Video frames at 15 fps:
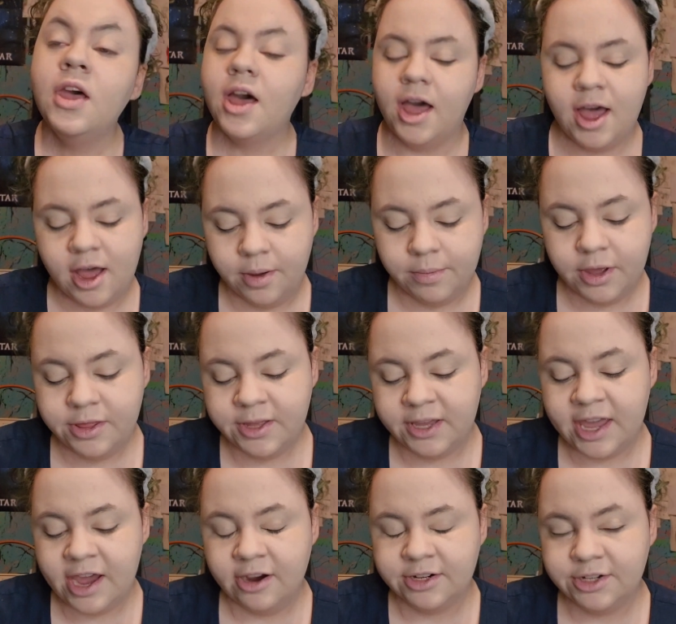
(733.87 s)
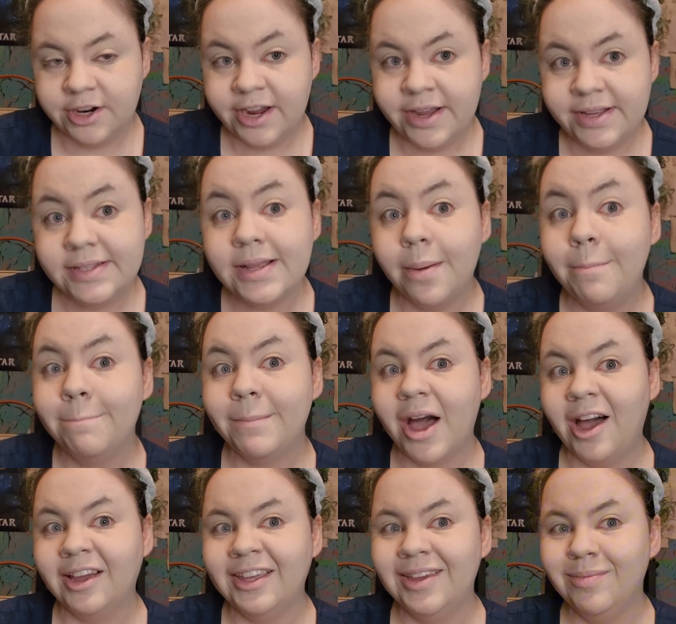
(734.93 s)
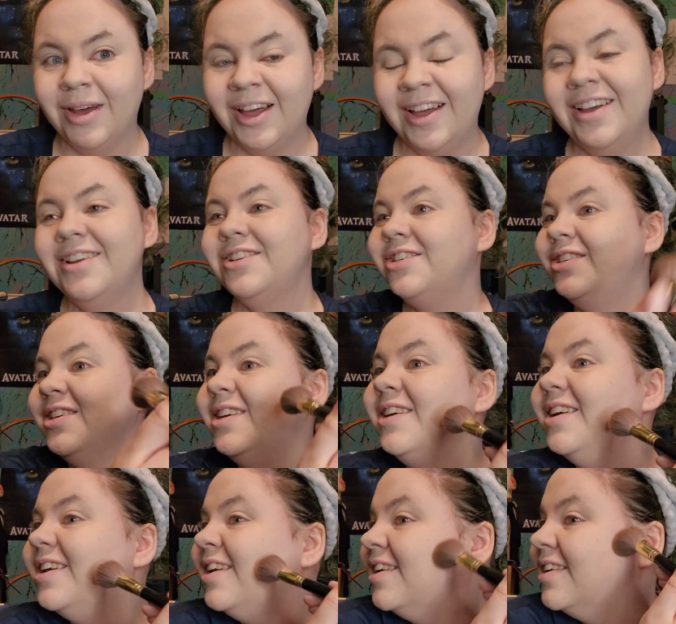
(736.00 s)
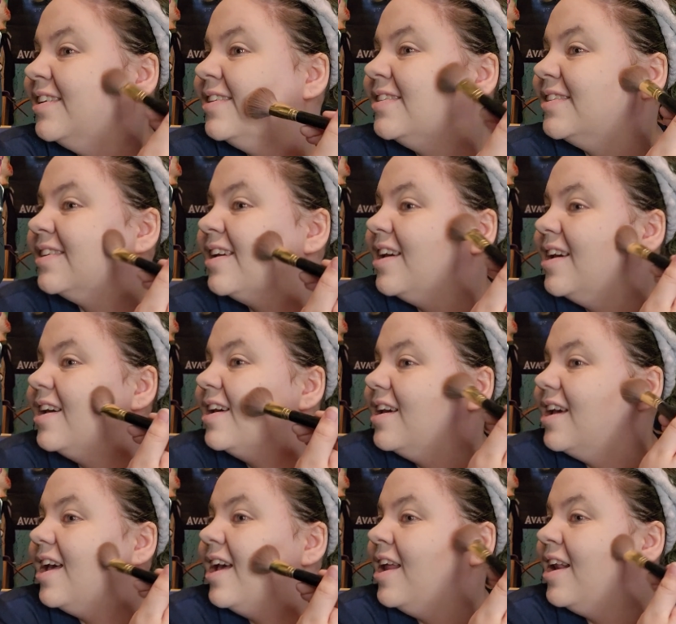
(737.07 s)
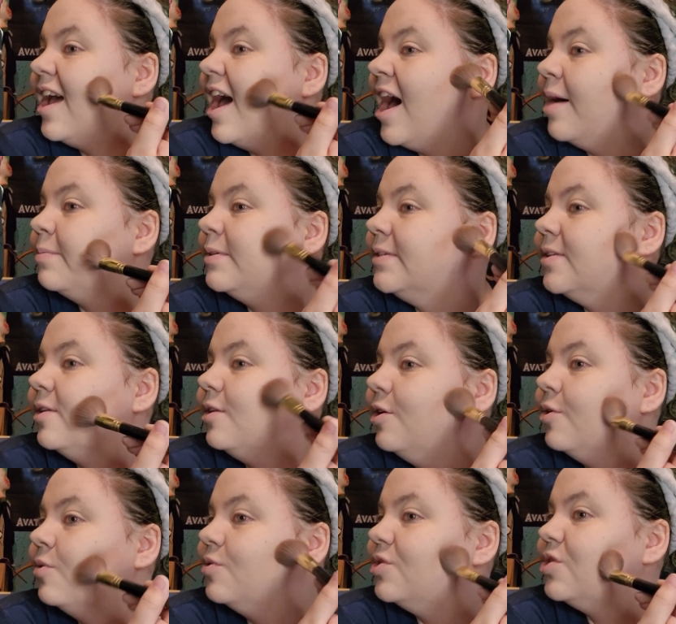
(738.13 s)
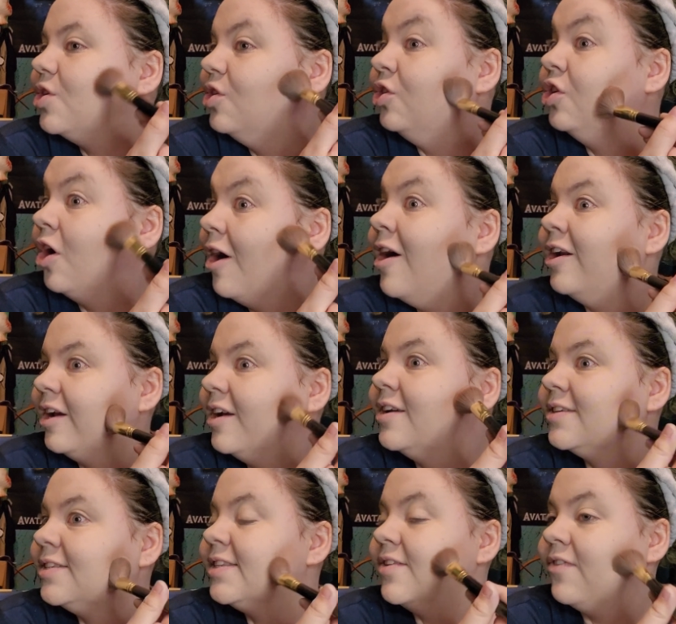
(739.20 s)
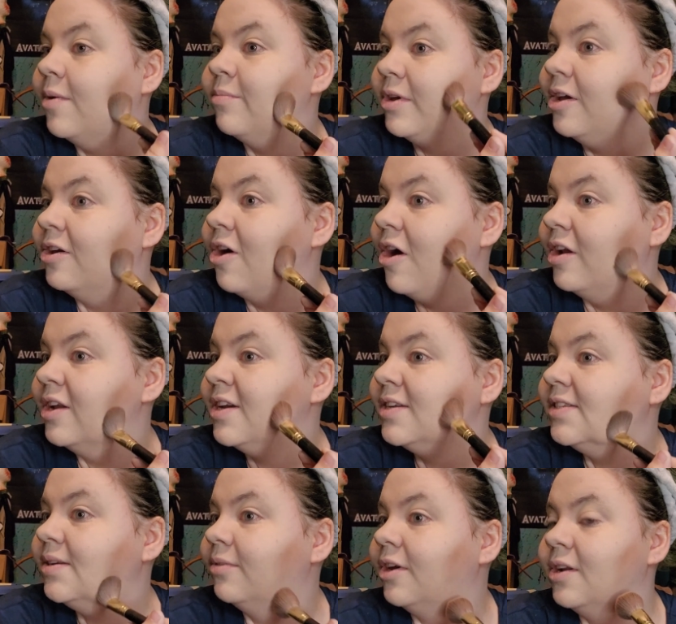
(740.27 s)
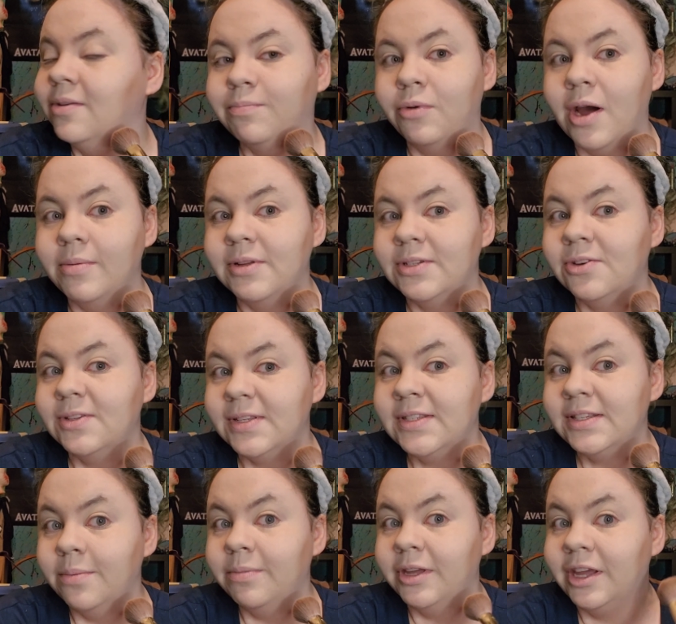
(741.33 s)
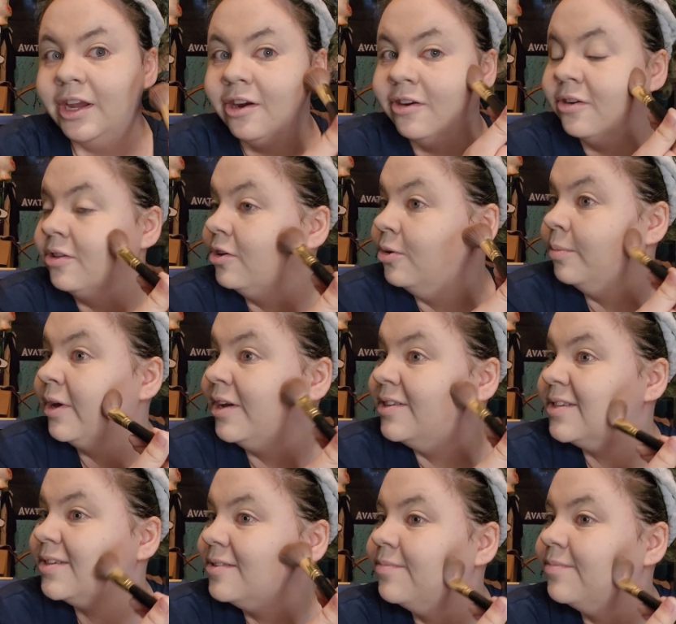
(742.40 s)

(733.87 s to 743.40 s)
The character is Makima. She is an absolute goddess, if I'm being honest. I'm gonna probably start simping here in a little bit.